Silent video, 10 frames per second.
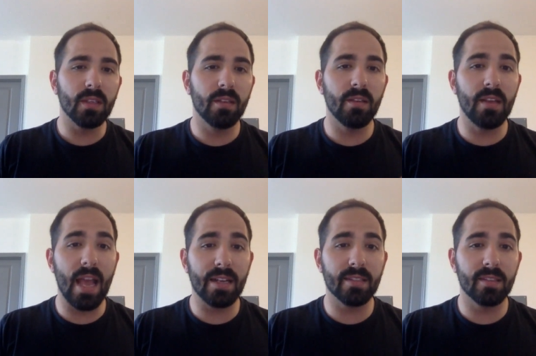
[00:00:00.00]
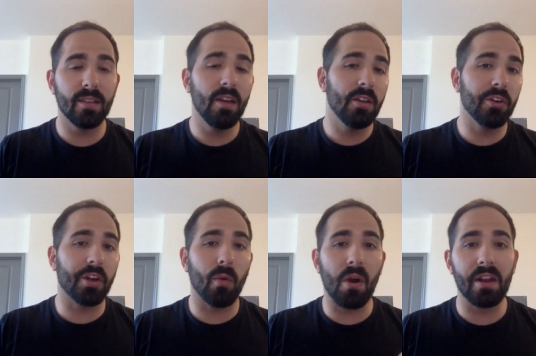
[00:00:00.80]
Next, you're going
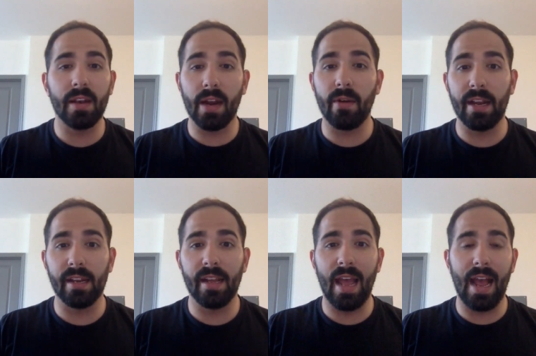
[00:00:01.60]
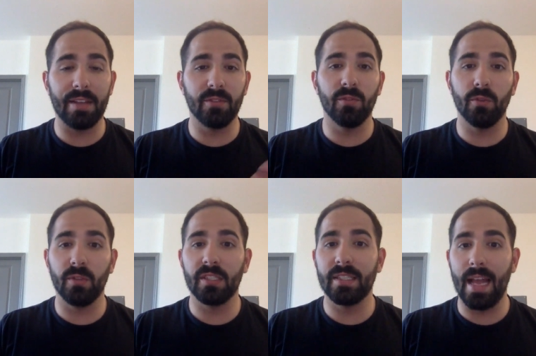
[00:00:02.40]
to want to narrate it as you do the
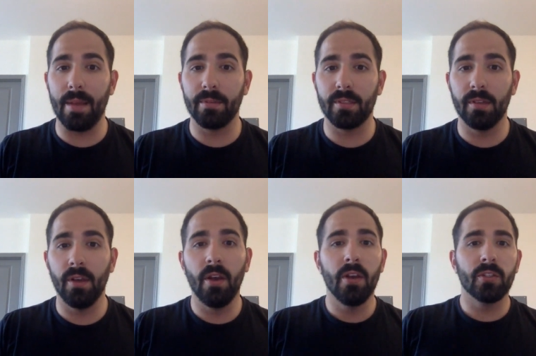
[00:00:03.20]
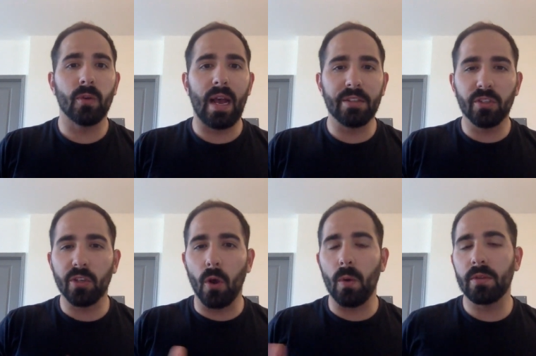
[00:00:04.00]
steps. So as you're
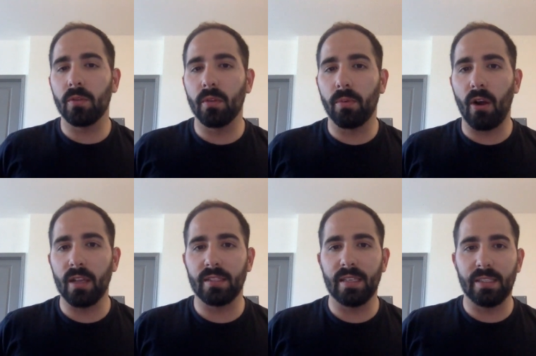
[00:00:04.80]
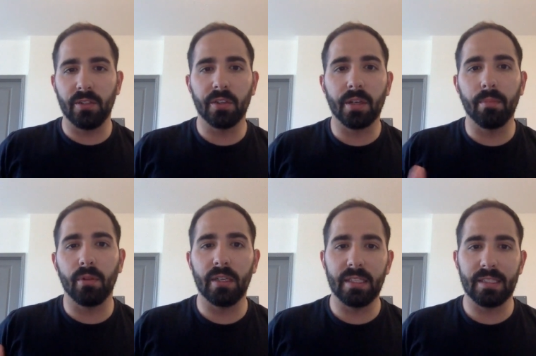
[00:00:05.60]
going through the process and you're
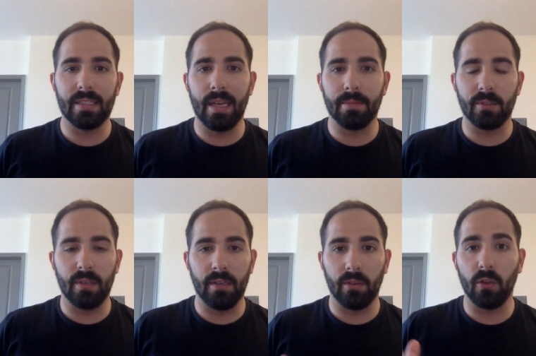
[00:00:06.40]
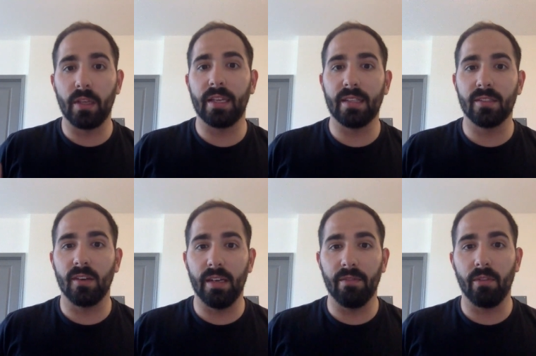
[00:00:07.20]
completing steps and looking at
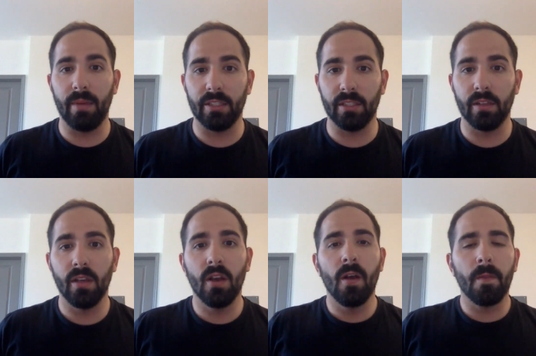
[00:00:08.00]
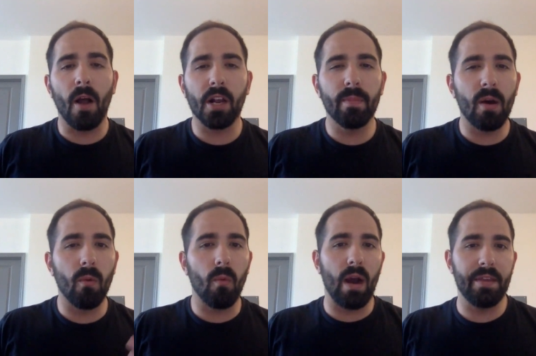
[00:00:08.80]
certain information, talk about
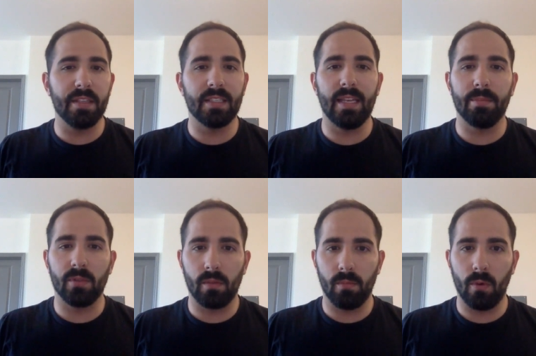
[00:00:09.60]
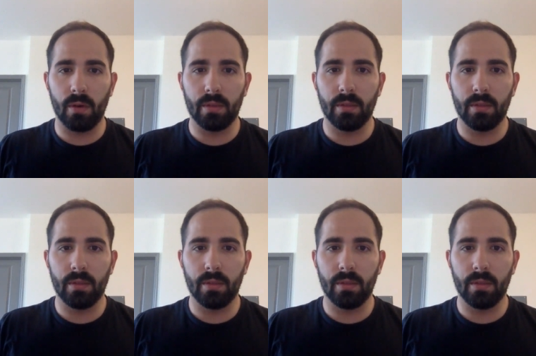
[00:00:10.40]
why the steps are important.